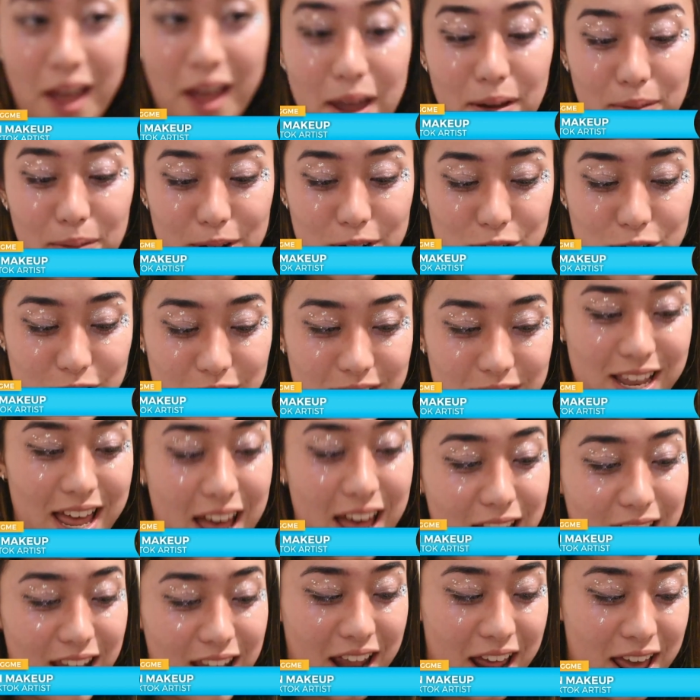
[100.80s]
I wish
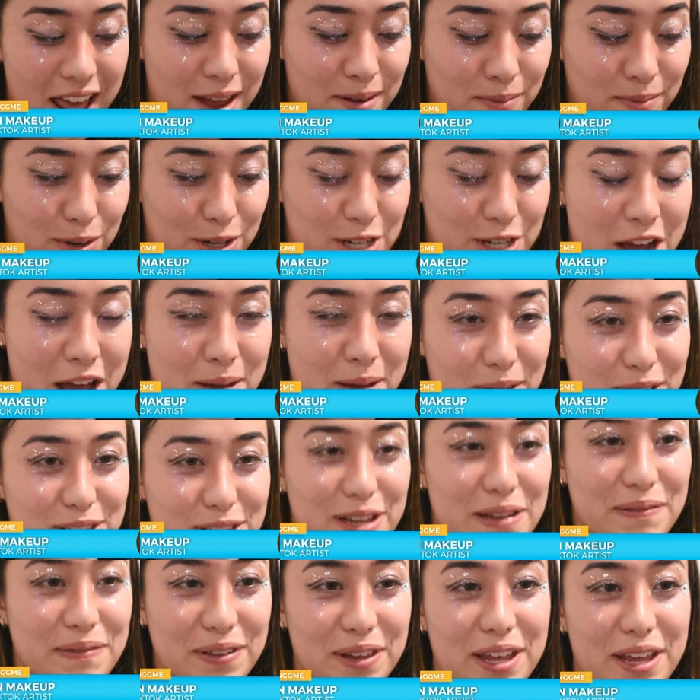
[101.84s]
that I had more time
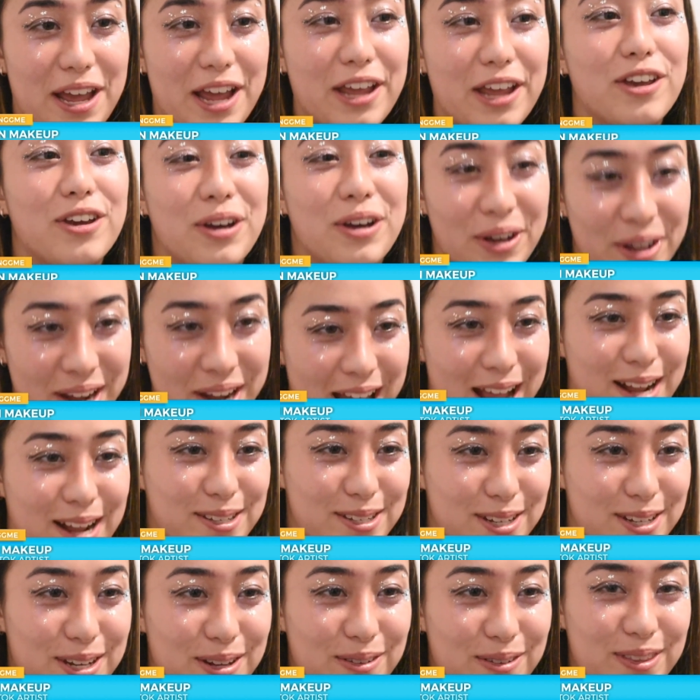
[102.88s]
because I feel like I could
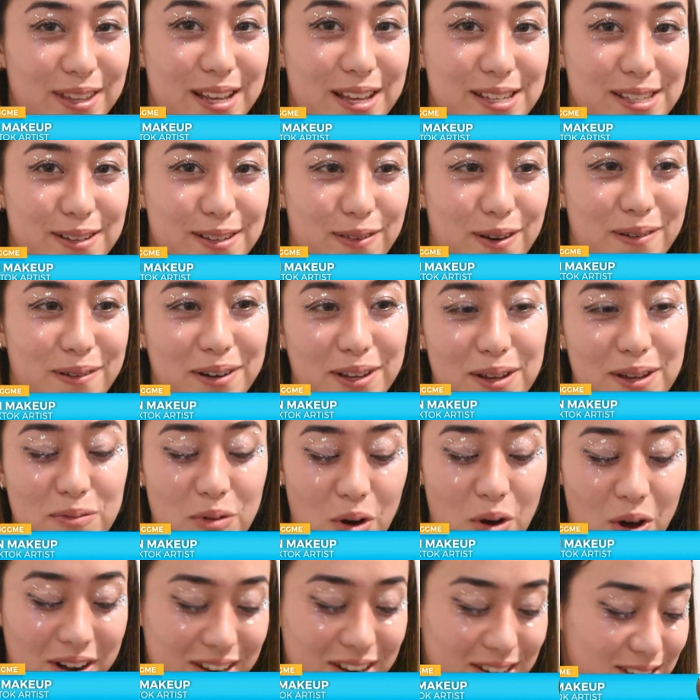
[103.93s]
execute this if I really
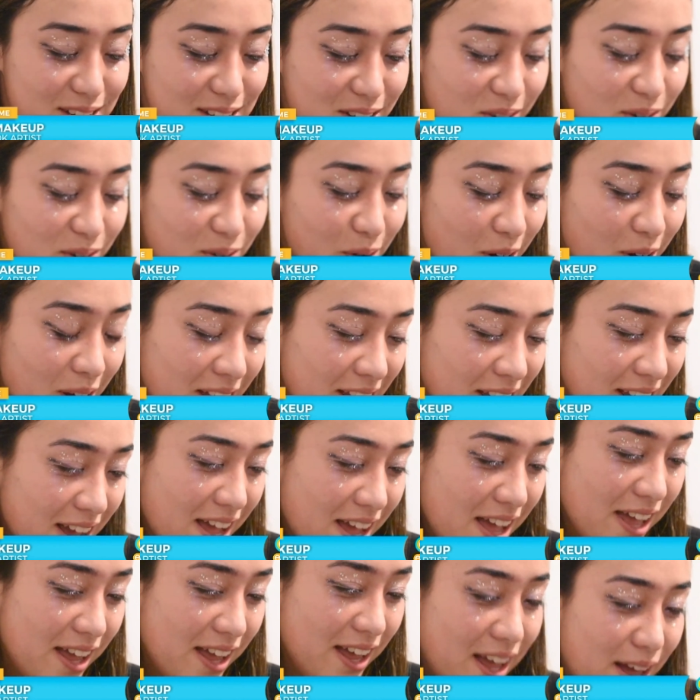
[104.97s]
wanted to.
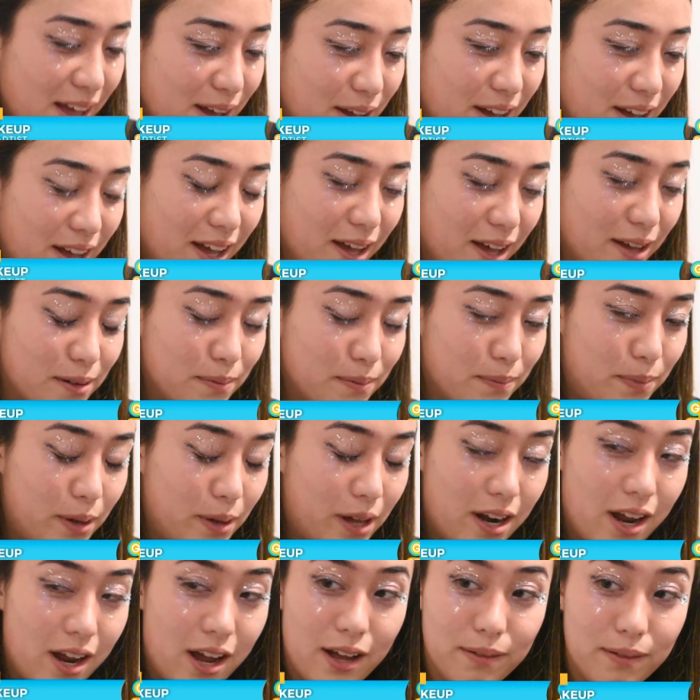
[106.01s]

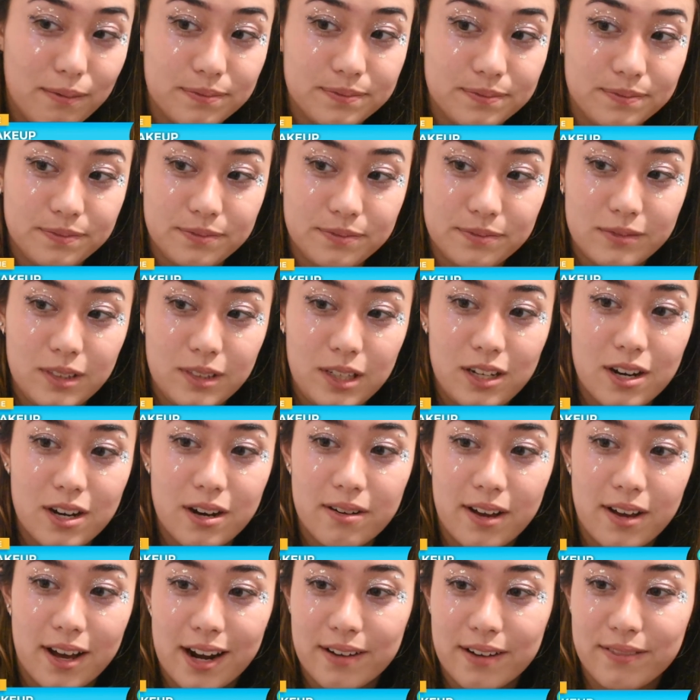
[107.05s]
But um, you
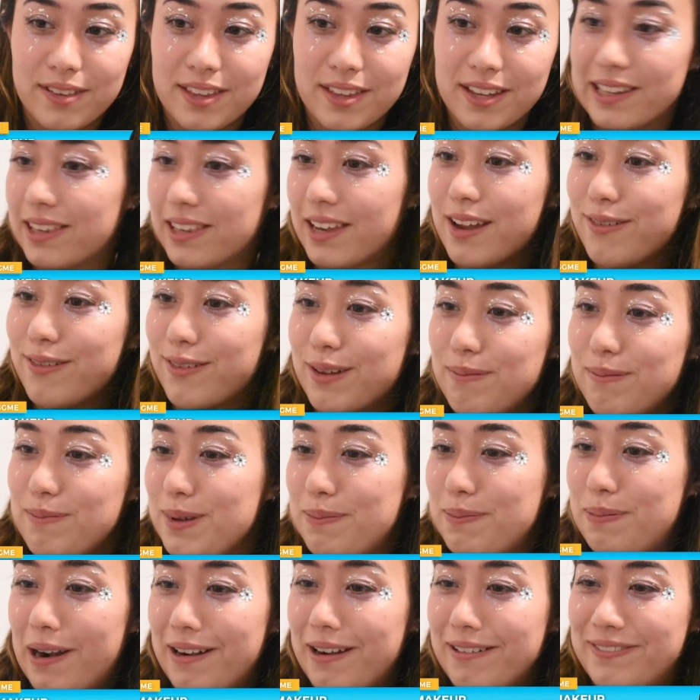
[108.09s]
know, not everything in life can be
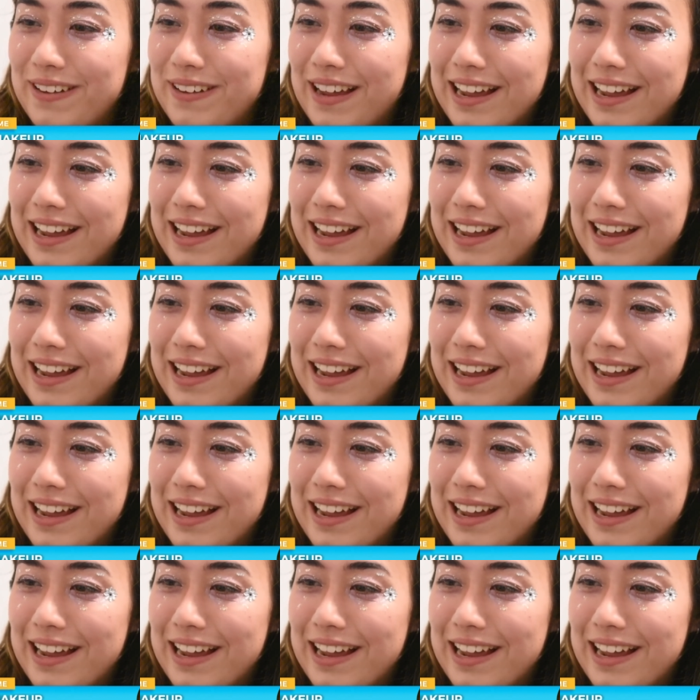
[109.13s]
perfect.